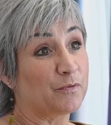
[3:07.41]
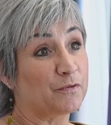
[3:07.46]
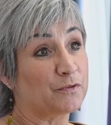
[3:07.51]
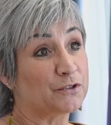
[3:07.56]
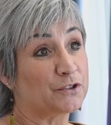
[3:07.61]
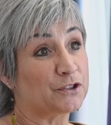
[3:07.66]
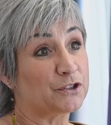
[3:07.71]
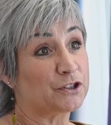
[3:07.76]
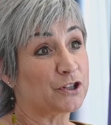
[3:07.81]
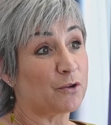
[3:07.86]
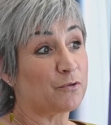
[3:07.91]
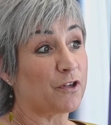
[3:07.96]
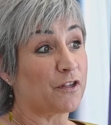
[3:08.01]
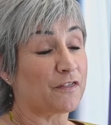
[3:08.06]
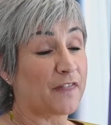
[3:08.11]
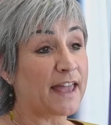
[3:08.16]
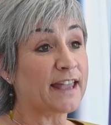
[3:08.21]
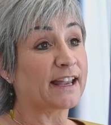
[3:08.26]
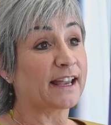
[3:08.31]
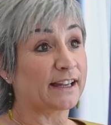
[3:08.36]
so that
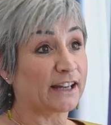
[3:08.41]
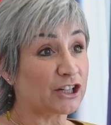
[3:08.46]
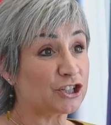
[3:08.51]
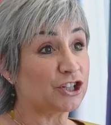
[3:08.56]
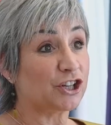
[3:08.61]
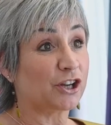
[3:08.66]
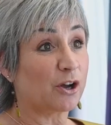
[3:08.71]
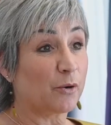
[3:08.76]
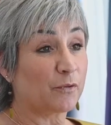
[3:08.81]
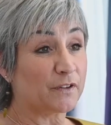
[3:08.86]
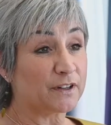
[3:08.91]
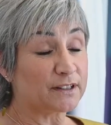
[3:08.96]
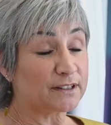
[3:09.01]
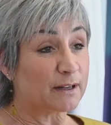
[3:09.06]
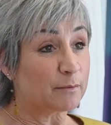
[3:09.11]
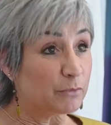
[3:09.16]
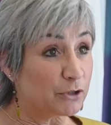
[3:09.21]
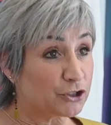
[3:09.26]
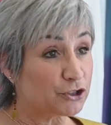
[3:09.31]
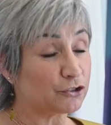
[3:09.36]
they can actually go on a
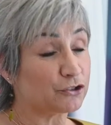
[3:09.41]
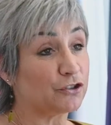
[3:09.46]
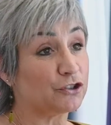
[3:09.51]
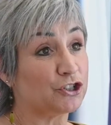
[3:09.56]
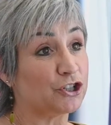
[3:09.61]
similar sort of